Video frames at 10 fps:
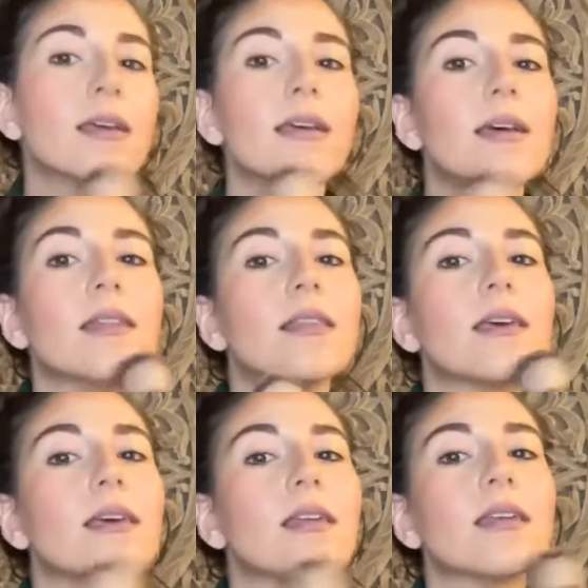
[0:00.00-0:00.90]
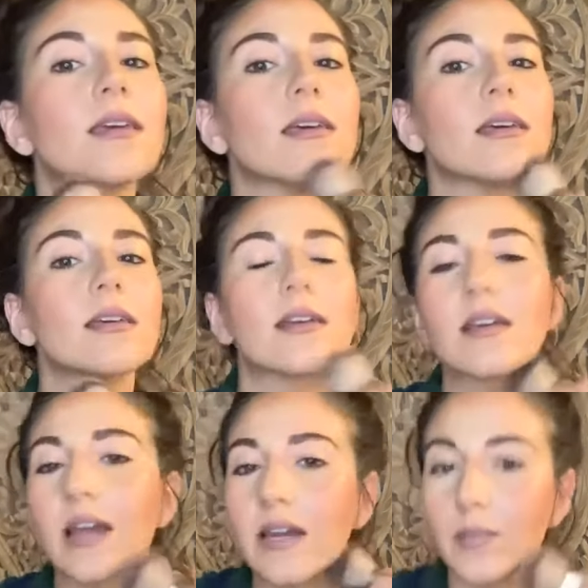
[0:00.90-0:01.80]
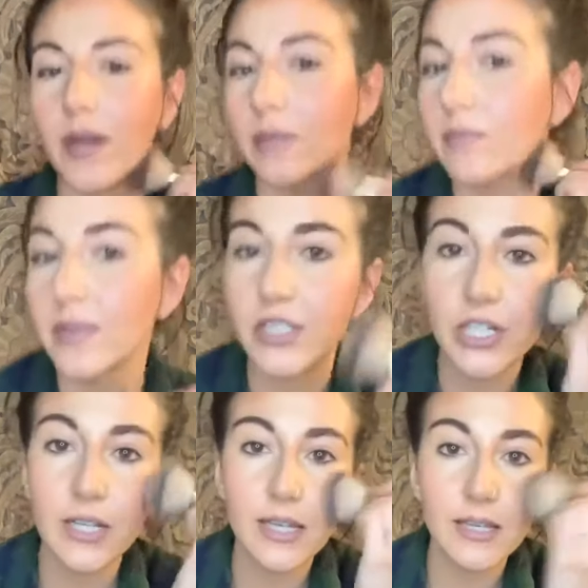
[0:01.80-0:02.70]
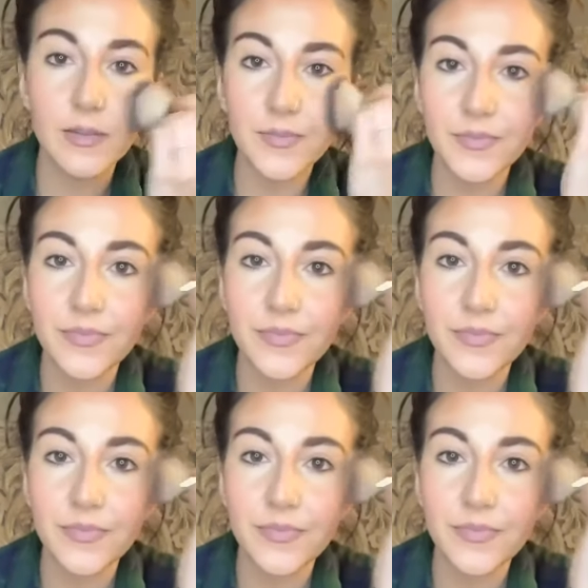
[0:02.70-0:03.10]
And then kind of bottom of my chin.